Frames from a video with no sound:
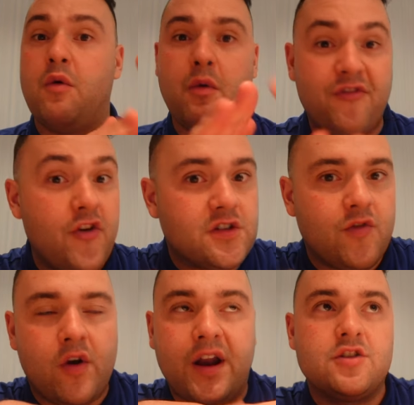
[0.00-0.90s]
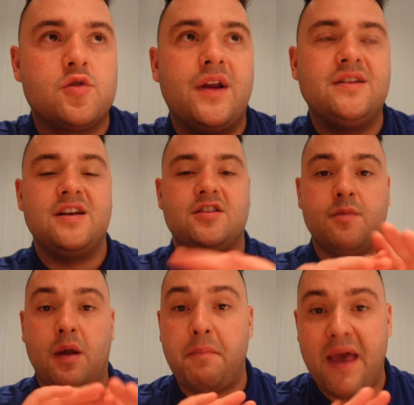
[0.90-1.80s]
first of all, can I just quickly say
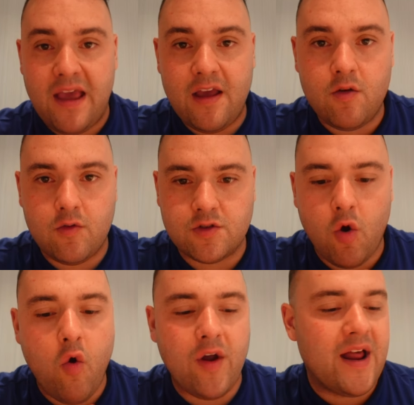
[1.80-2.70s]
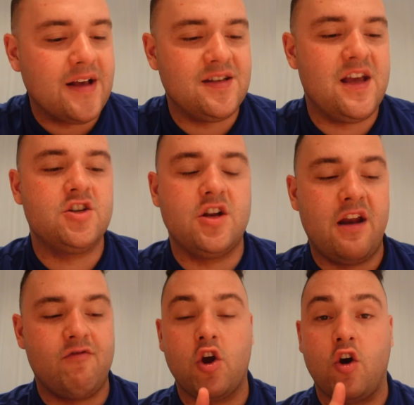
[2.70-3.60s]
something, P&O's organisation
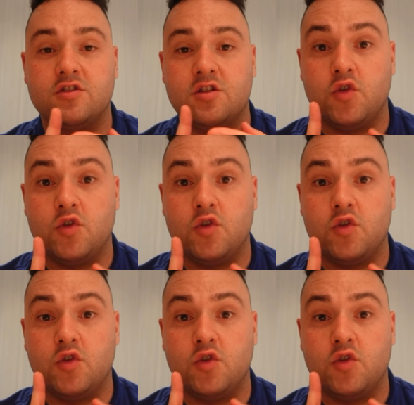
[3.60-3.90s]
in regards to